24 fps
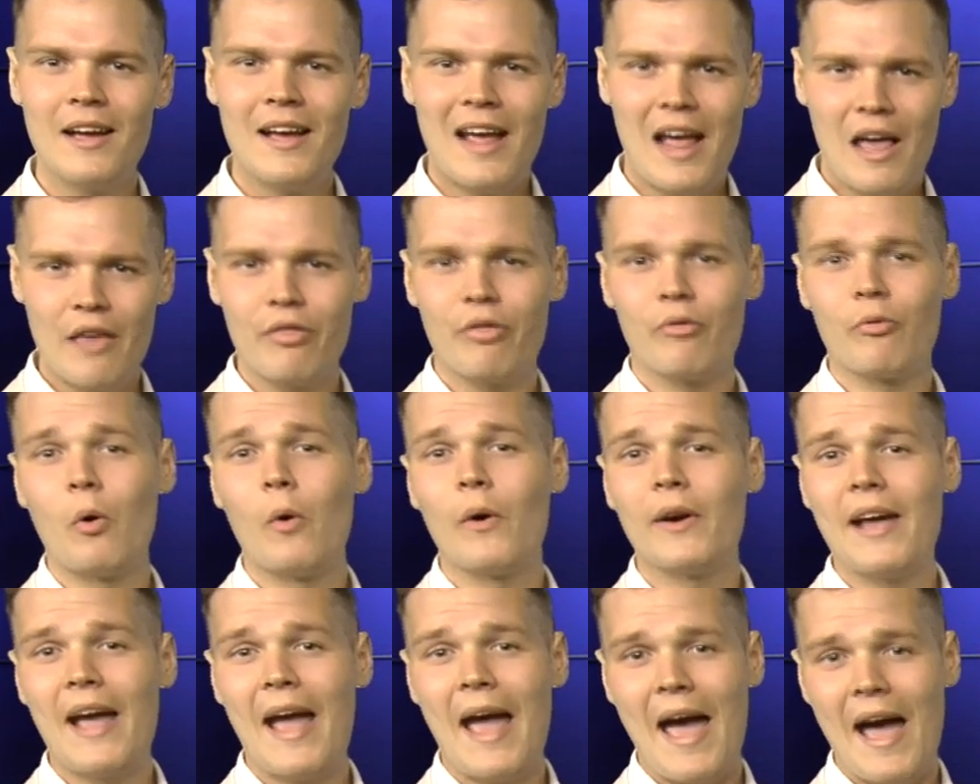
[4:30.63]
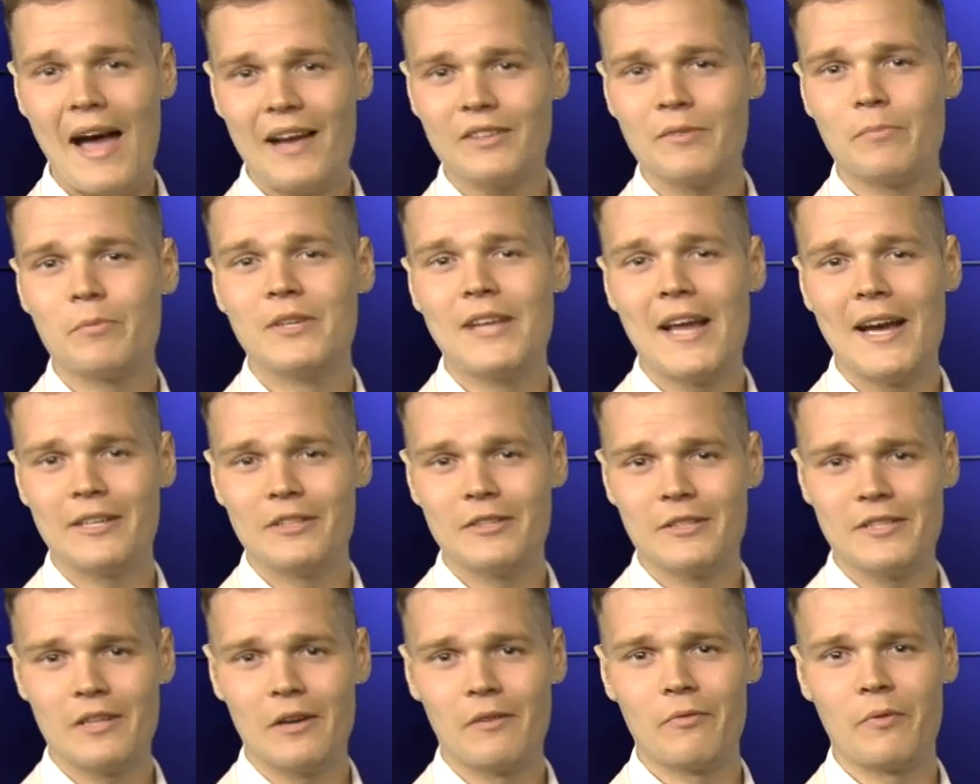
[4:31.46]
and throw on a hat to protect
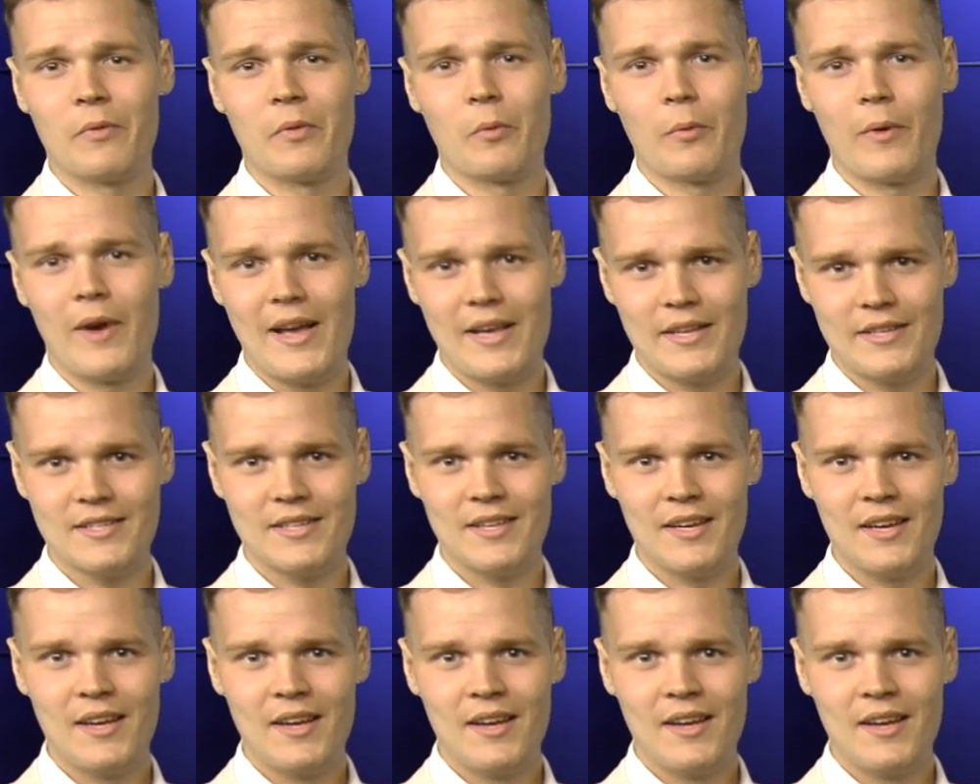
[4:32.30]
yourself from the rays.